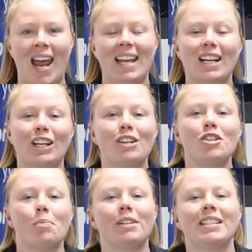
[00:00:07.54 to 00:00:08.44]
Hey there
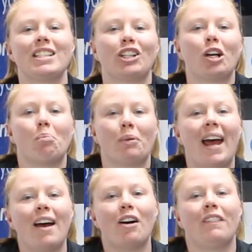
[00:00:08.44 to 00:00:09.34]
YouTubers, it's your girl
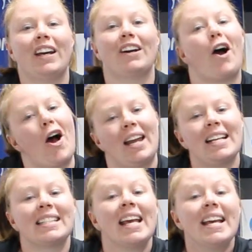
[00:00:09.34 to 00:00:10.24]
Brett over here at
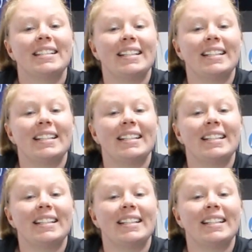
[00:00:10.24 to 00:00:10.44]
Onyx.